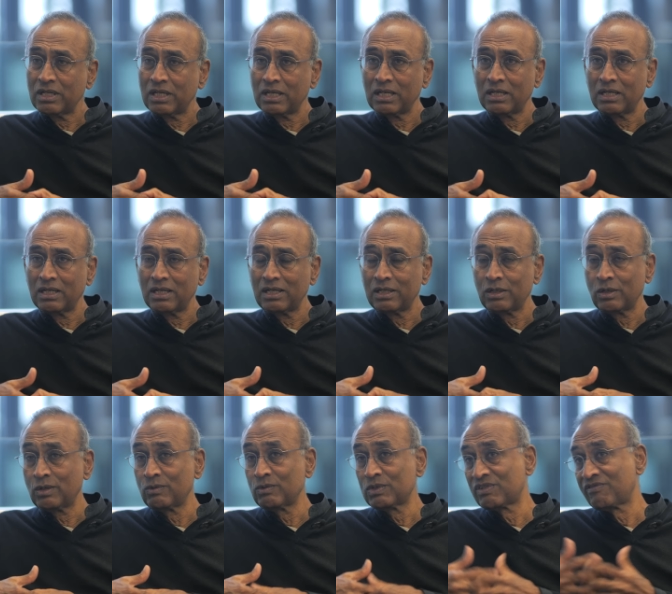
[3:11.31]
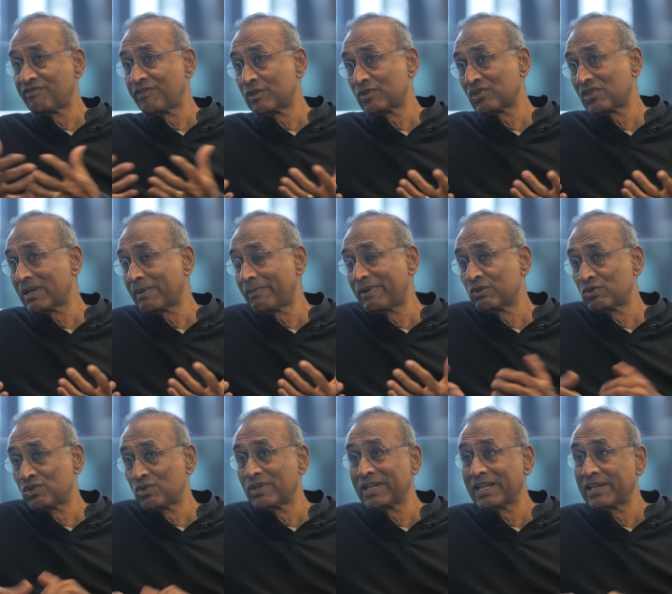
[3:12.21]
Mm. And, you know, it was the first time I
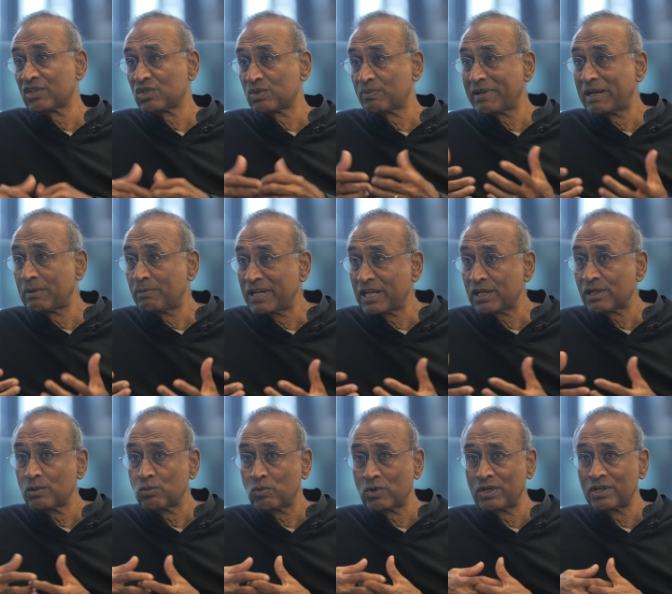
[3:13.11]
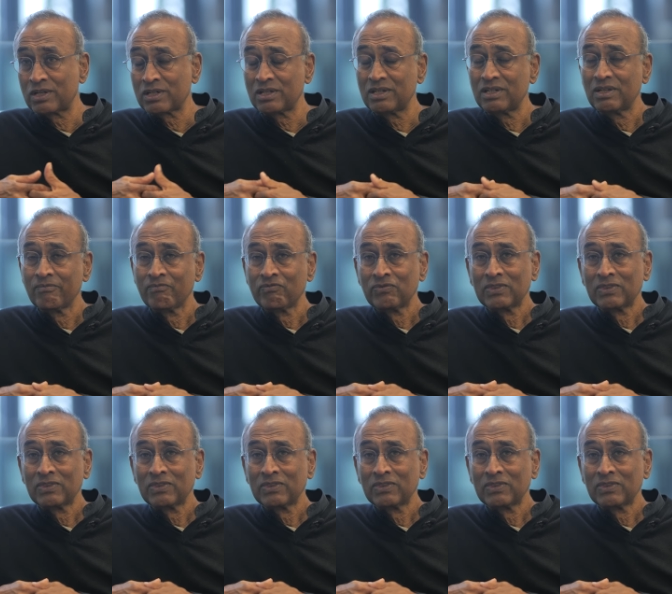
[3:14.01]
was doing experimental work.